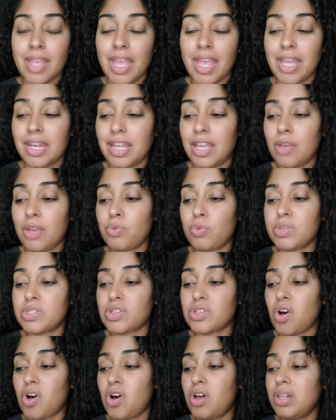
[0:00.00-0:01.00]
And it
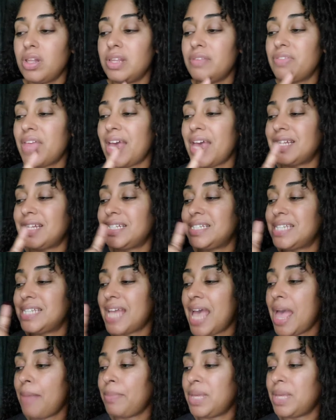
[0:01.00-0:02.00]
was all of that
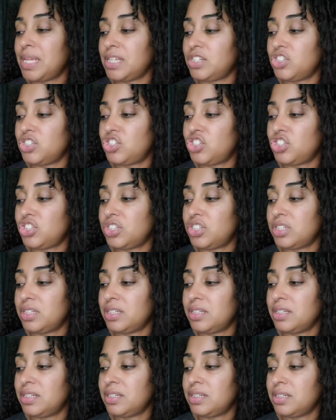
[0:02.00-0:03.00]
damage,
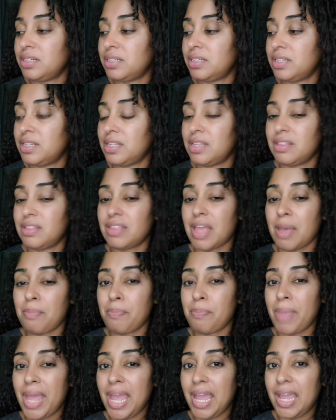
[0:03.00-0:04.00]

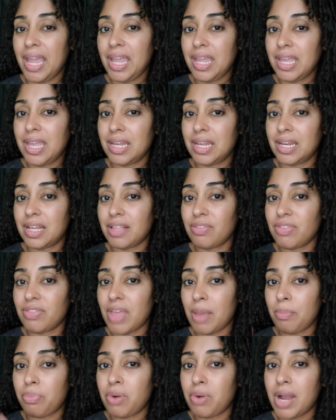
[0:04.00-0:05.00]
that pain
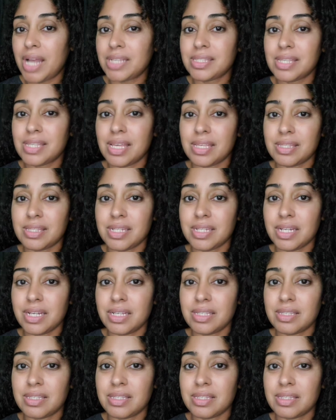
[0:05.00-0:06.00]
that processed
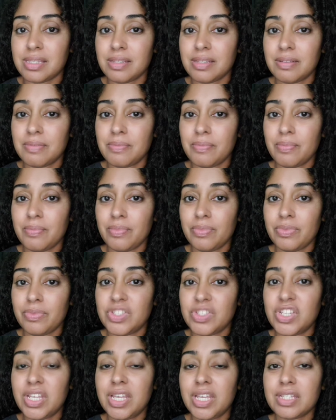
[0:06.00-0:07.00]
us
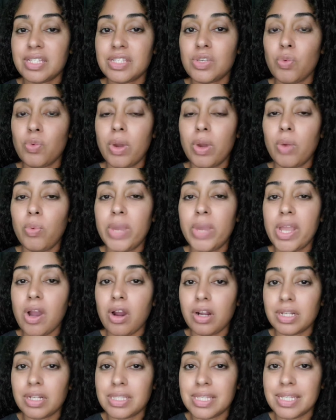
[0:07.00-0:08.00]
to get to where we
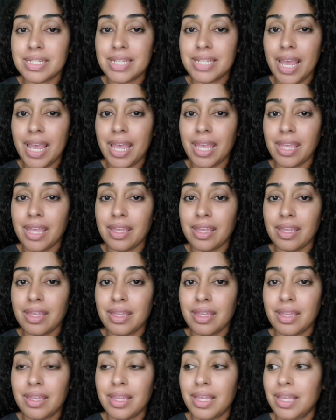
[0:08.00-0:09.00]
are today,
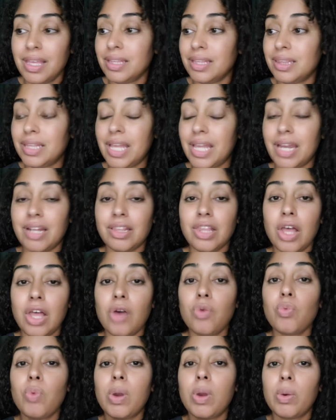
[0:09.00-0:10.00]
let
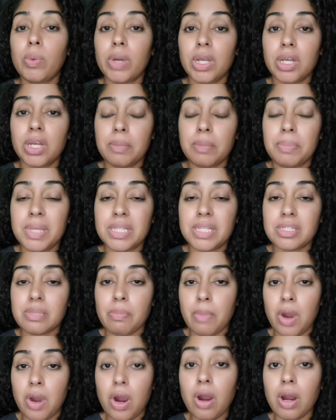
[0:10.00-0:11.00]
alone where we're going to be
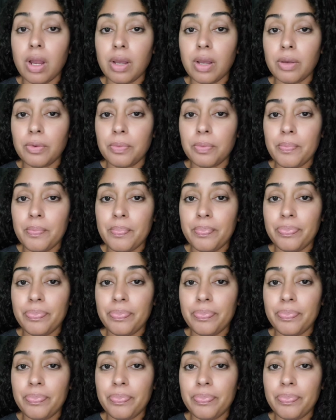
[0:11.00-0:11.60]
tomorrow.